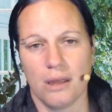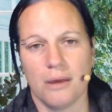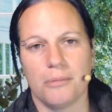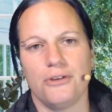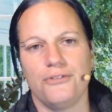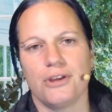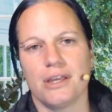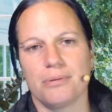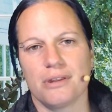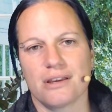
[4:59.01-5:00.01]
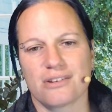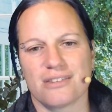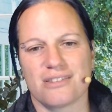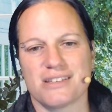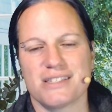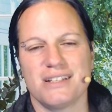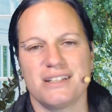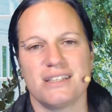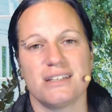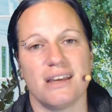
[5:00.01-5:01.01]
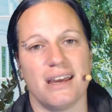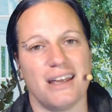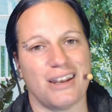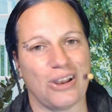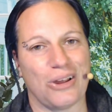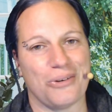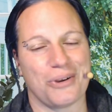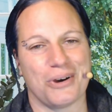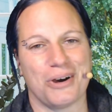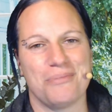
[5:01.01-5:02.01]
But if you keep things consistent and low carb,